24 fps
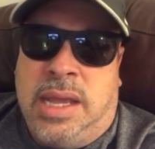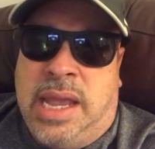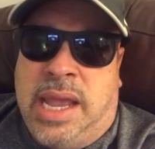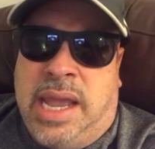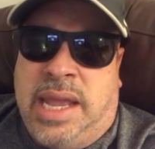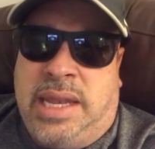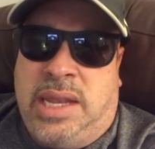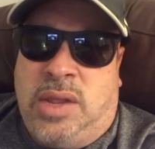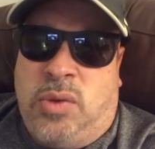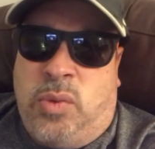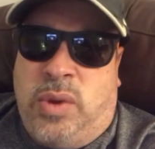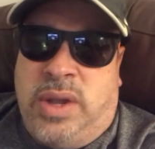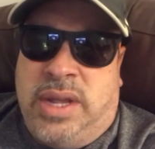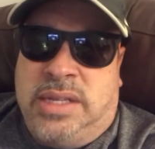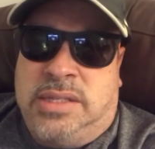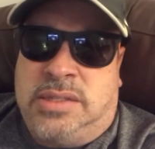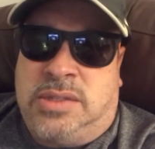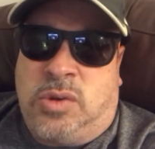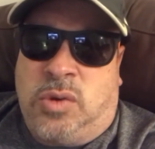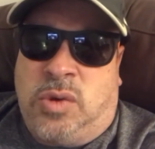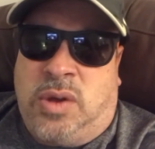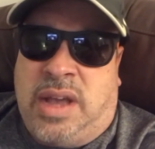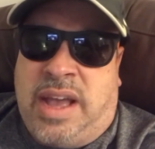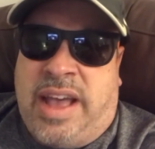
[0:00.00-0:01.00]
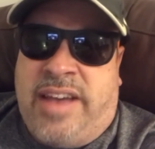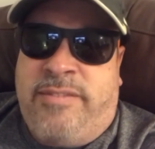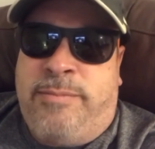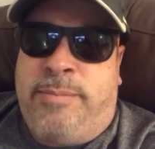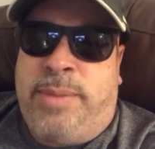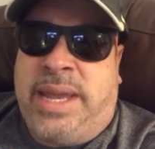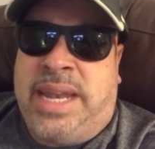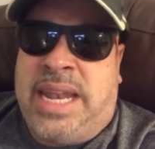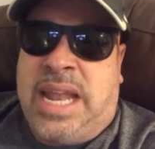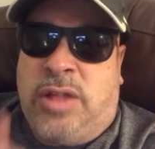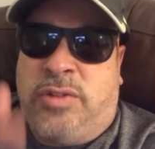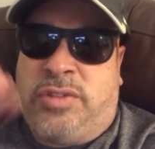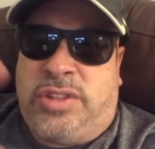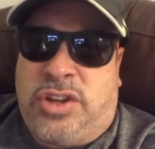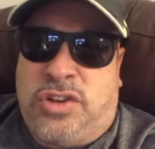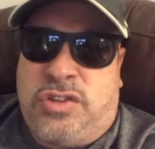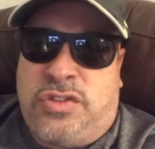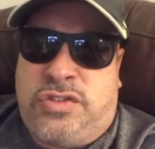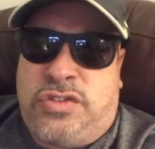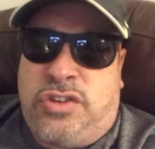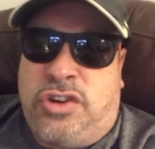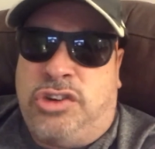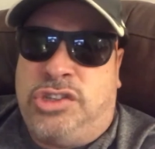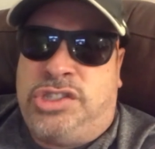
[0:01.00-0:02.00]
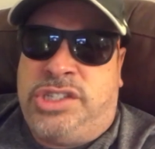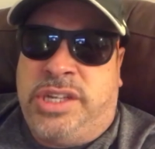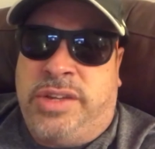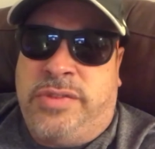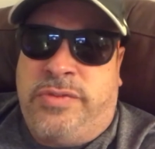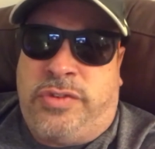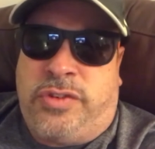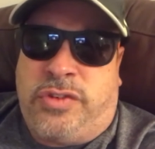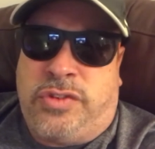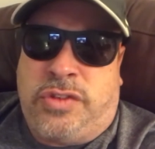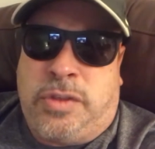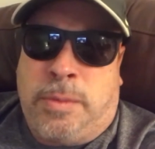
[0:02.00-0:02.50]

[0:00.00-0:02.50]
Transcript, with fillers: Anyway, so I've been out there searching for